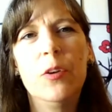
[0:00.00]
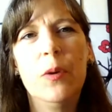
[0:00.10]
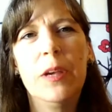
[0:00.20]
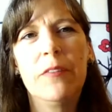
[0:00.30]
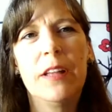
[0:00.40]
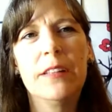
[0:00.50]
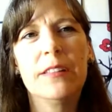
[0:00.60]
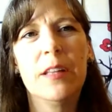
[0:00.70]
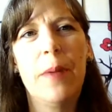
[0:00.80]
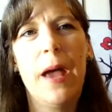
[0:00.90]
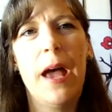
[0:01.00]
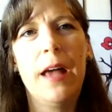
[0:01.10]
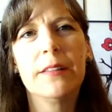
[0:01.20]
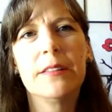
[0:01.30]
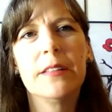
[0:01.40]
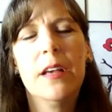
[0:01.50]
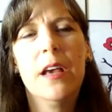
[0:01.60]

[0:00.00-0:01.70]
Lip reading: doing events in the past,